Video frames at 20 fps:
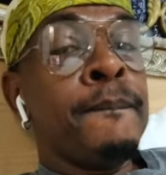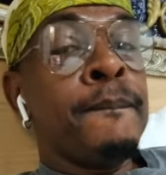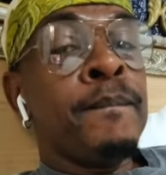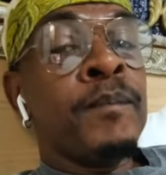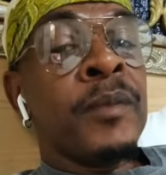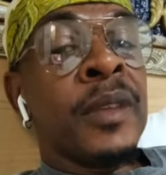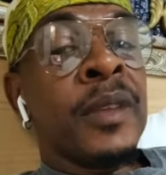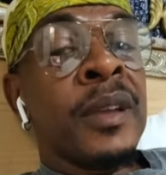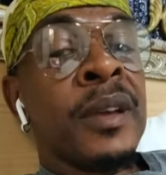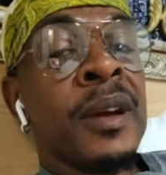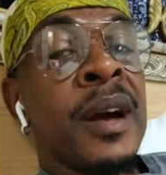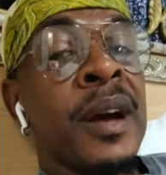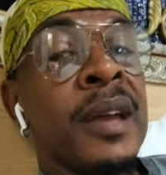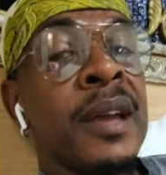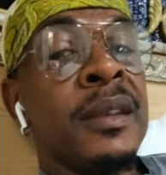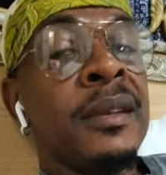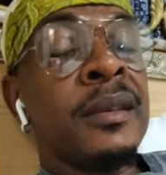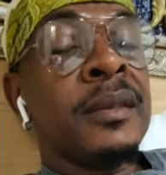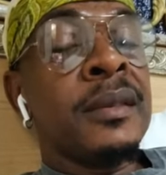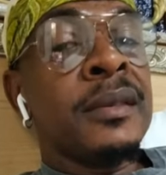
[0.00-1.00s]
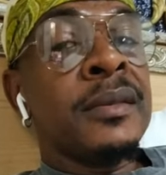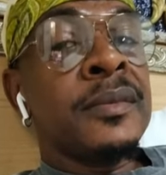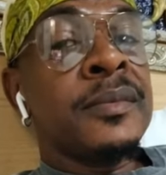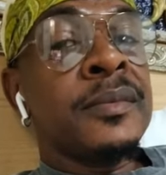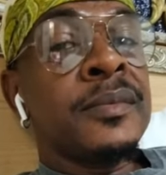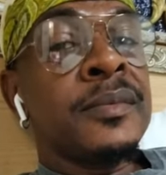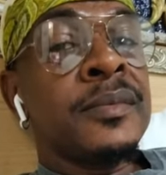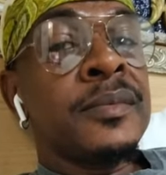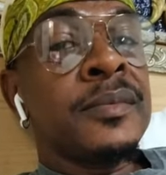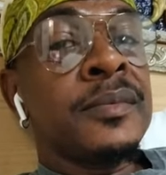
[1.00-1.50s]
God
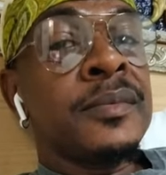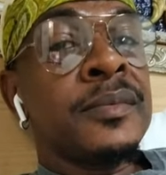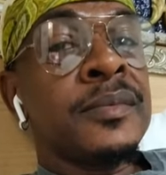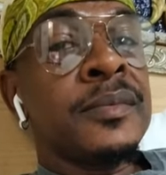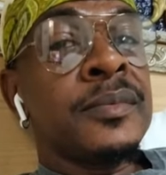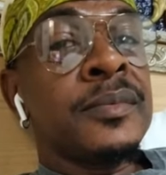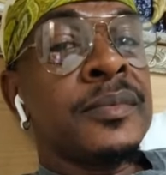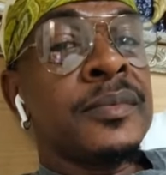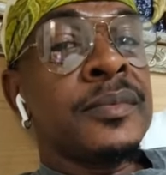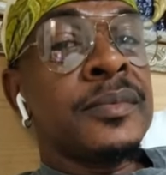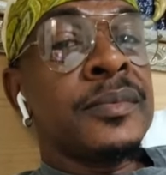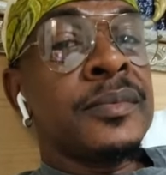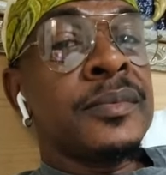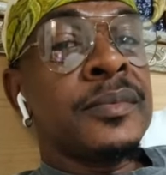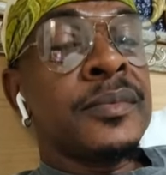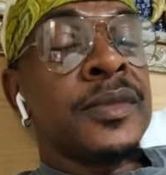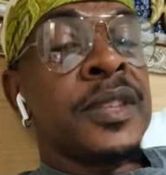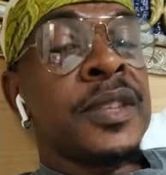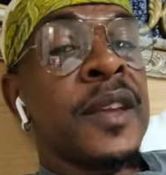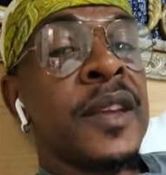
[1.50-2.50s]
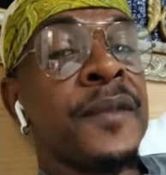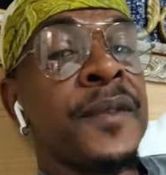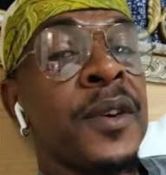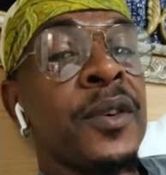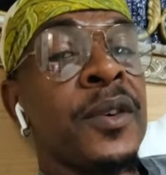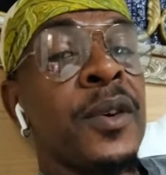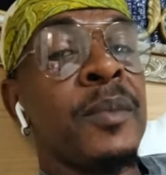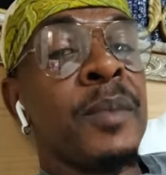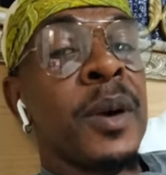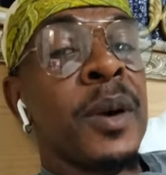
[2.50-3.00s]
so you have to
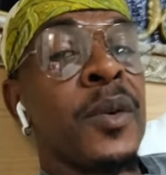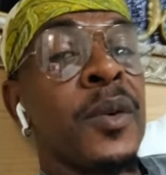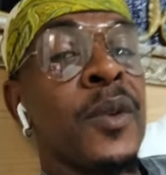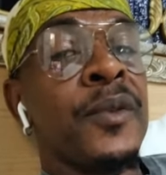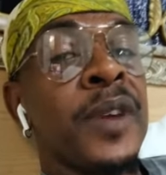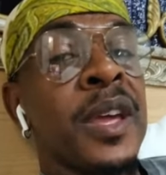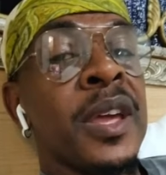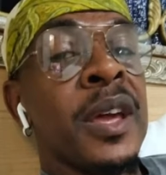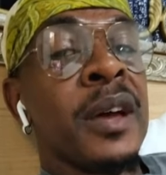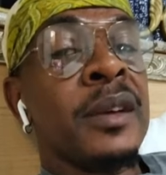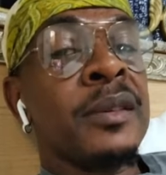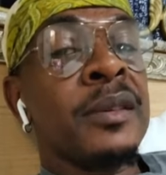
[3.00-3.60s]
come back over here